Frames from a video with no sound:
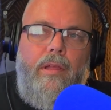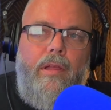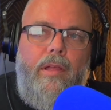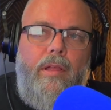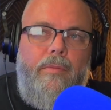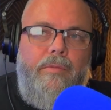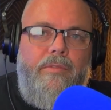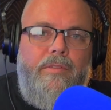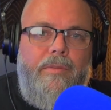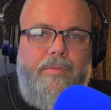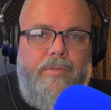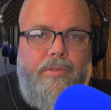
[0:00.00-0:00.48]

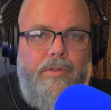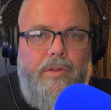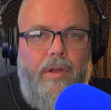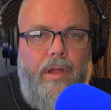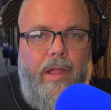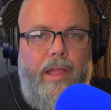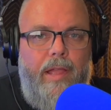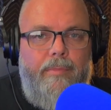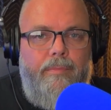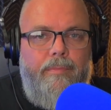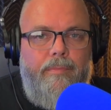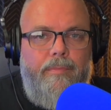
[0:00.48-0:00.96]

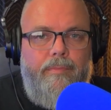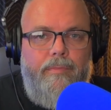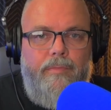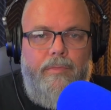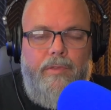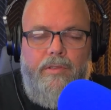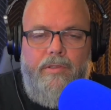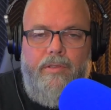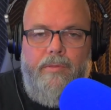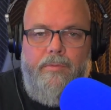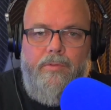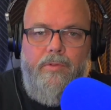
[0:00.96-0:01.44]
subscribe.
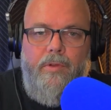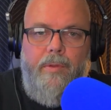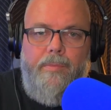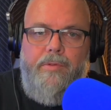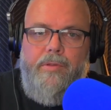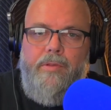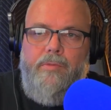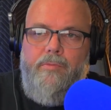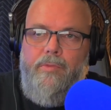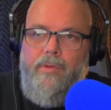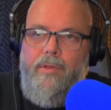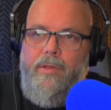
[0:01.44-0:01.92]
The
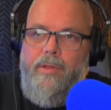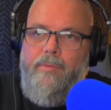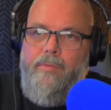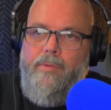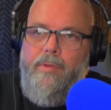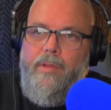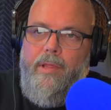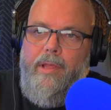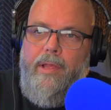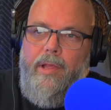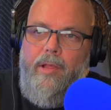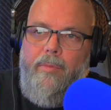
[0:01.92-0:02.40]
subscription
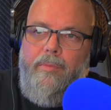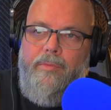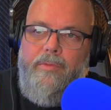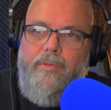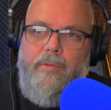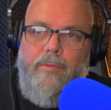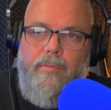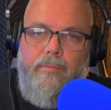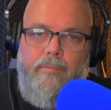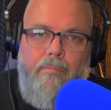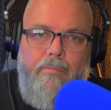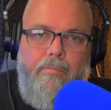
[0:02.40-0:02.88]
really
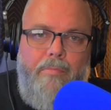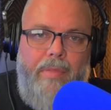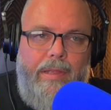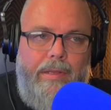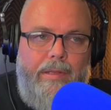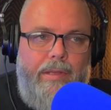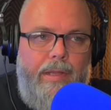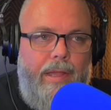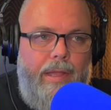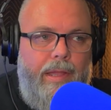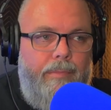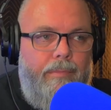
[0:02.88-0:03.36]
helps
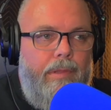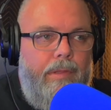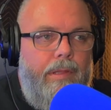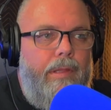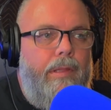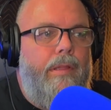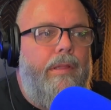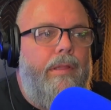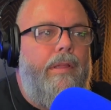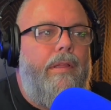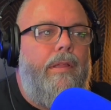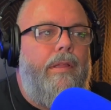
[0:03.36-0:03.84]
big time.
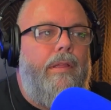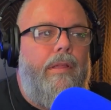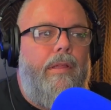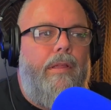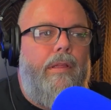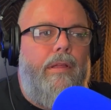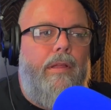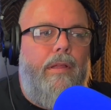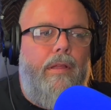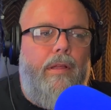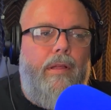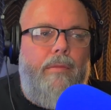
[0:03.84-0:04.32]

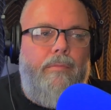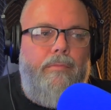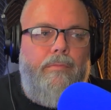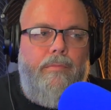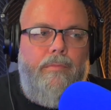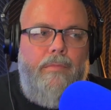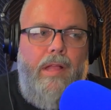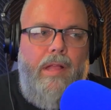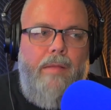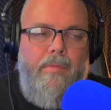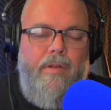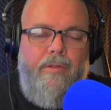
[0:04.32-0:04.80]
I'm
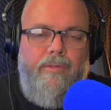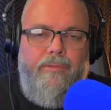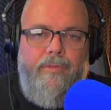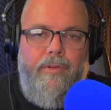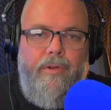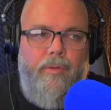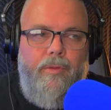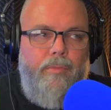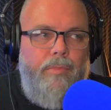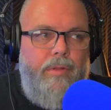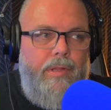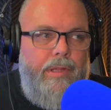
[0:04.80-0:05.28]
a
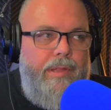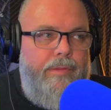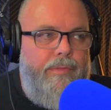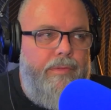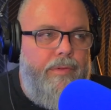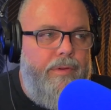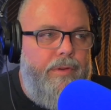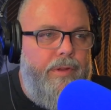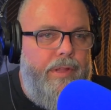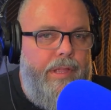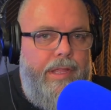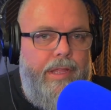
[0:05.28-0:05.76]
firm
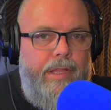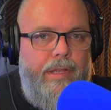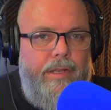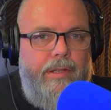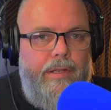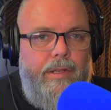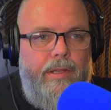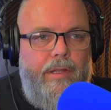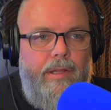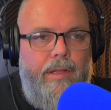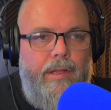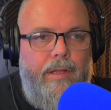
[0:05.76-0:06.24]
believer
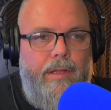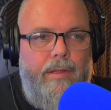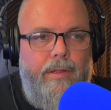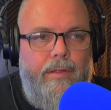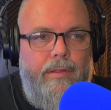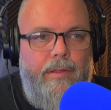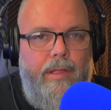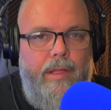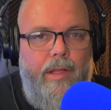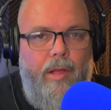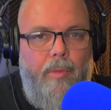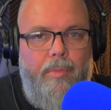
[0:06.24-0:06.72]
in
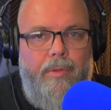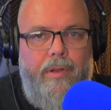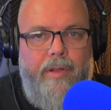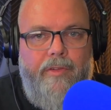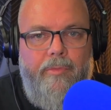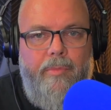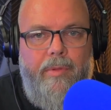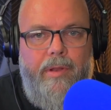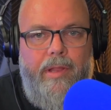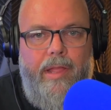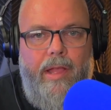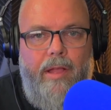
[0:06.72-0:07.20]
helping
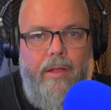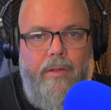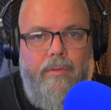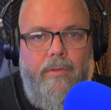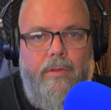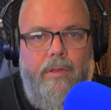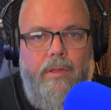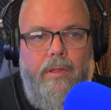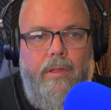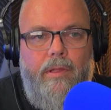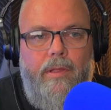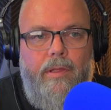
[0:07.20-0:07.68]
everybody out
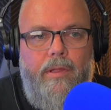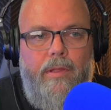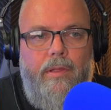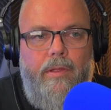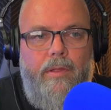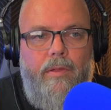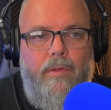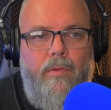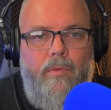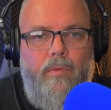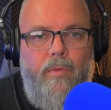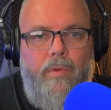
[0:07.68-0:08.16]

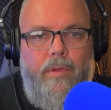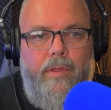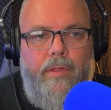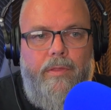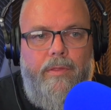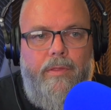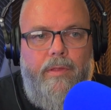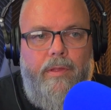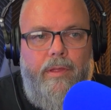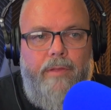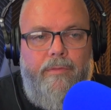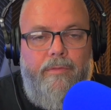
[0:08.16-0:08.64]

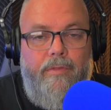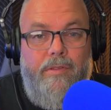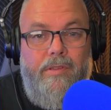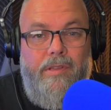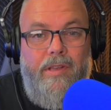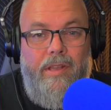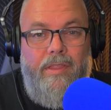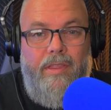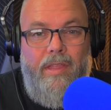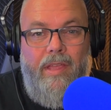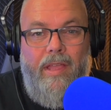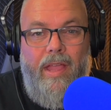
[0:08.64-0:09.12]
with if there's
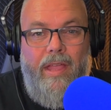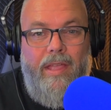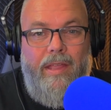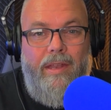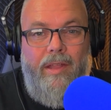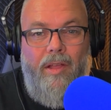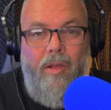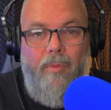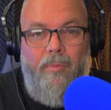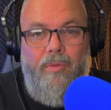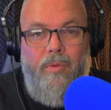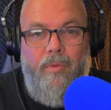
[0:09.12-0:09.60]
anything I can
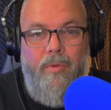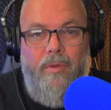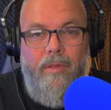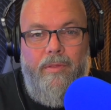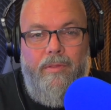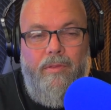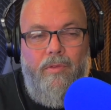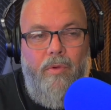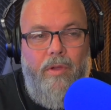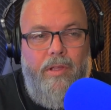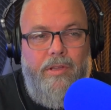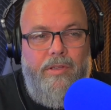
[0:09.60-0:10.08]
help you
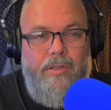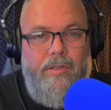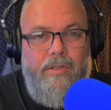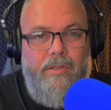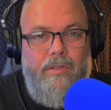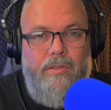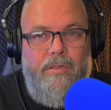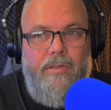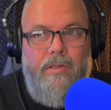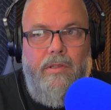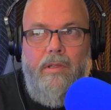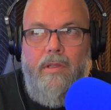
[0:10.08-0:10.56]
with,
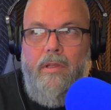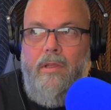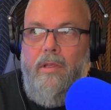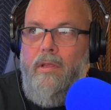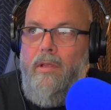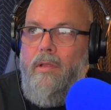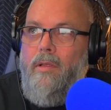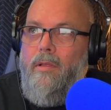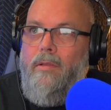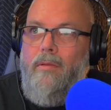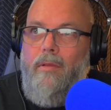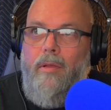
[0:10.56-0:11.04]
questions
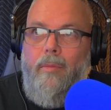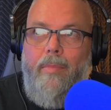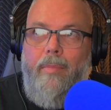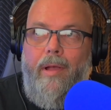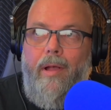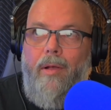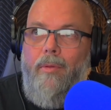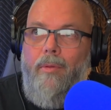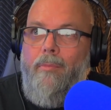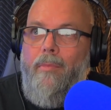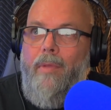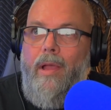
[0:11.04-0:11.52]

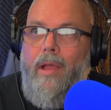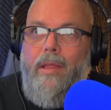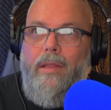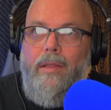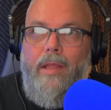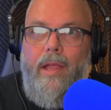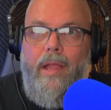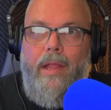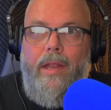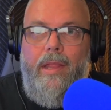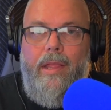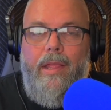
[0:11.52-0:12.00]
about my
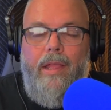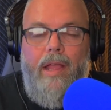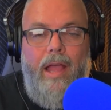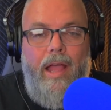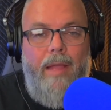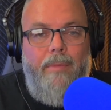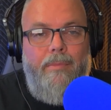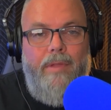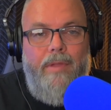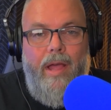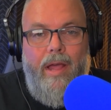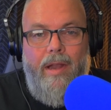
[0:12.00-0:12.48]
lighting.
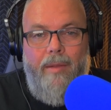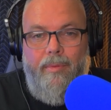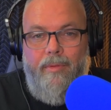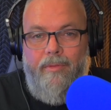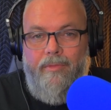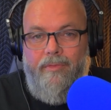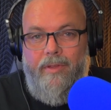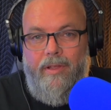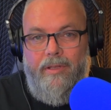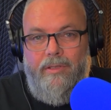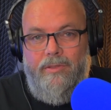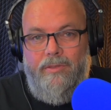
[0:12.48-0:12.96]
I'm not a
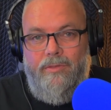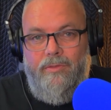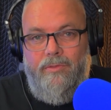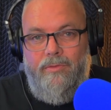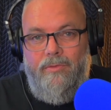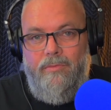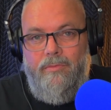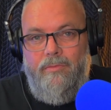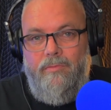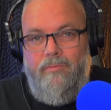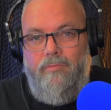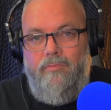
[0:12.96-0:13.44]

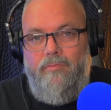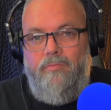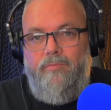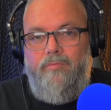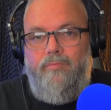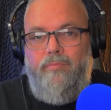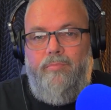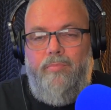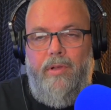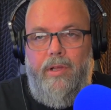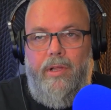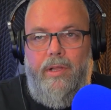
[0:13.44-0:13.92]
professional,
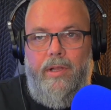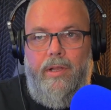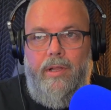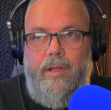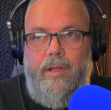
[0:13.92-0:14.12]
but